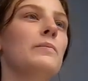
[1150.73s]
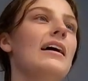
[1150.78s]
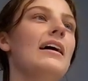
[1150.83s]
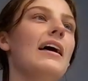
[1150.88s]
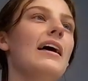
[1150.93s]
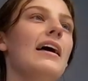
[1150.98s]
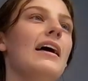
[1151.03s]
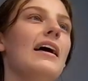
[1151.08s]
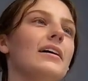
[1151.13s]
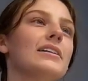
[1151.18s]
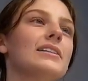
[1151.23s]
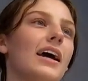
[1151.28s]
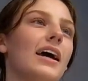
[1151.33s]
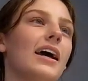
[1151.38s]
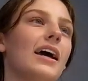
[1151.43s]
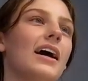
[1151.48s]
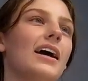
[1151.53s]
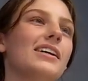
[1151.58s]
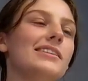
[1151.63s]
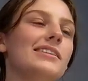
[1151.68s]
acts
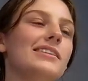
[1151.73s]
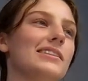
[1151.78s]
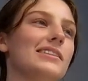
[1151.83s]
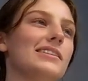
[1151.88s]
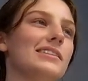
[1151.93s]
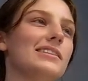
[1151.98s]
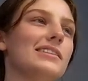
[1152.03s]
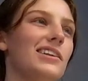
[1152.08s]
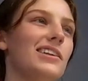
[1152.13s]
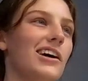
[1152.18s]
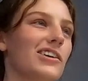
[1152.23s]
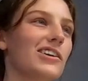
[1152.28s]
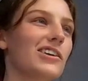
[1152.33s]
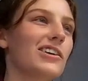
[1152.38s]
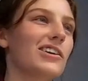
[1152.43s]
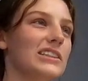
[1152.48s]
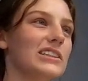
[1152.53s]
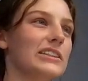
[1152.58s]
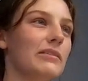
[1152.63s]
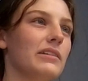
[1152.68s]
as not only
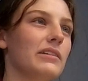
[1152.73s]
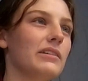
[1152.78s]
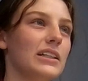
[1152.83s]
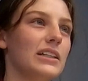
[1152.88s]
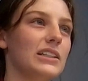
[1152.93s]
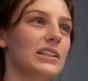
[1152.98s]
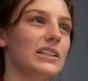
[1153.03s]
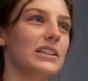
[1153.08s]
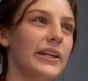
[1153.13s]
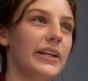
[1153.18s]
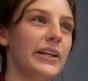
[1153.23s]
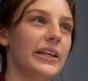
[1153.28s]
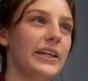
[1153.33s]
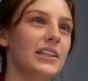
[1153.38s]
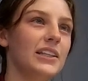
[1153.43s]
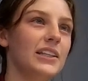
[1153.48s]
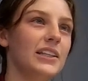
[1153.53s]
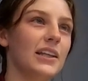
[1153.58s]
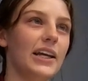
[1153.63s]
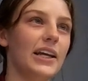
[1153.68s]
something that's pretty to
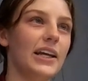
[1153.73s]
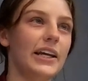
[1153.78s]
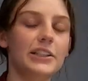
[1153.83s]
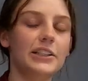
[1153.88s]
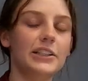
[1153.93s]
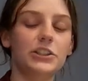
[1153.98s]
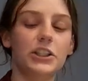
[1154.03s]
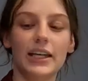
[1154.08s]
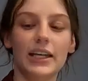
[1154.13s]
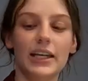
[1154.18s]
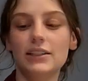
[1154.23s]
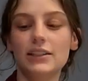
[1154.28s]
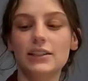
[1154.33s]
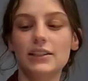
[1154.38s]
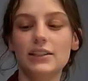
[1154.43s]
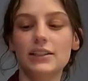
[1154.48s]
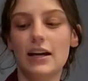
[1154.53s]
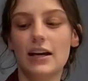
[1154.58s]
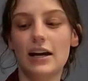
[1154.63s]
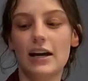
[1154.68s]
the lady chickens,
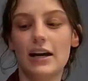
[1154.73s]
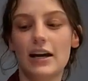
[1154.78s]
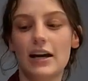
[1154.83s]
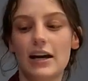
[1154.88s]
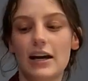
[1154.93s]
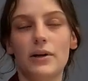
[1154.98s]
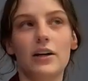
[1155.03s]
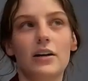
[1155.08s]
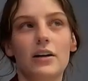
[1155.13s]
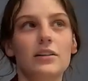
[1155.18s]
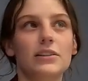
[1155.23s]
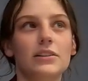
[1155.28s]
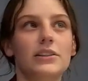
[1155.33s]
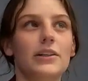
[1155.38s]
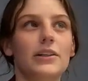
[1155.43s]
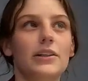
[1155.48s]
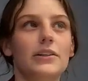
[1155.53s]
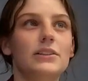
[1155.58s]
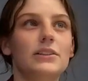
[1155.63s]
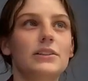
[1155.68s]
but
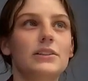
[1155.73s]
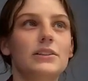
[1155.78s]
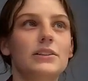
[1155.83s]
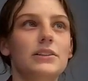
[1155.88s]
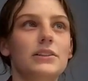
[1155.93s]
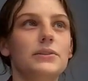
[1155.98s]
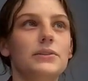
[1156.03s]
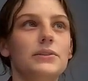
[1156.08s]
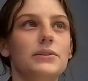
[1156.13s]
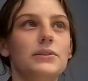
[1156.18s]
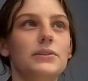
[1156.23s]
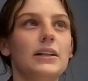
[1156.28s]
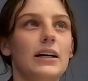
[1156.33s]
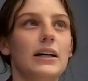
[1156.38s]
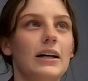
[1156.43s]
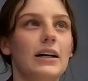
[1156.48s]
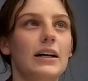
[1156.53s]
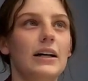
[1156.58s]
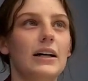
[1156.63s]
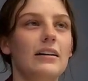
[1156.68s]
also to
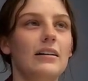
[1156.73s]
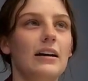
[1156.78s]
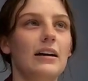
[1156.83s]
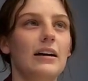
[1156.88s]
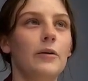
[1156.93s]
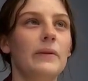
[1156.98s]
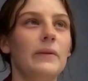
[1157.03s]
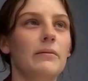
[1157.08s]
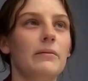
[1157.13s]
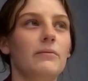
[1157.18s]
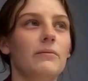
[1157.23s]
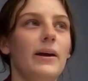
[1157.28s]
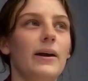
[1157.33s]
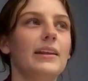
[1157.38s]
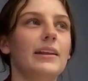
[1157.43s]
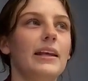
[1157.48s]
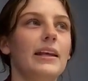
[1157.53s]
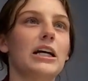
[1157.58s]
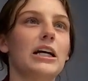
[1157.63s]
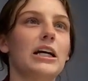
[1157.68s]
help them
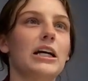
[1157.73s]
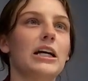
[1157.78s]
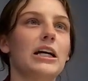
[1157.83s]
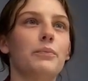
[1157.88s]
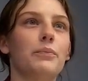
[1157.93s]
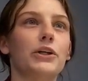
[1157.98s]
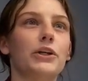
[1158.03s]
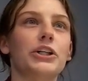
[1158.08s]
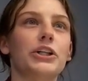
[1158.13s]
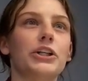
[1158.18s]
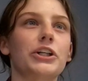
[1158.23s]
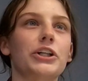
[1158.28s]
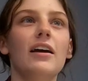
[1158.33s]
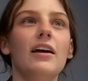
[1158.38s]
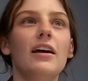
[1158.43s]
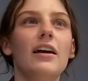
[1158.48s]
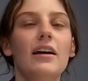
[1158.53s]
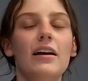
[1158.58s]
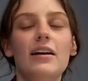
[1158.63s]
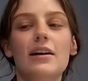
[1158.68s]
regulate their temperature.
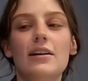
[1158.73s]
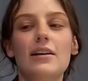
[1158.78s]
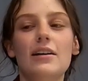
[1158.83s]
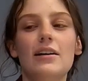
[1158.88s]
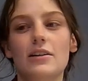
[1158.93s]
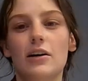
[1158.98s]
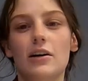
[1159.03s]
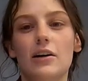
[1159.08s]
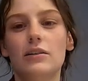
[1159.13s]
So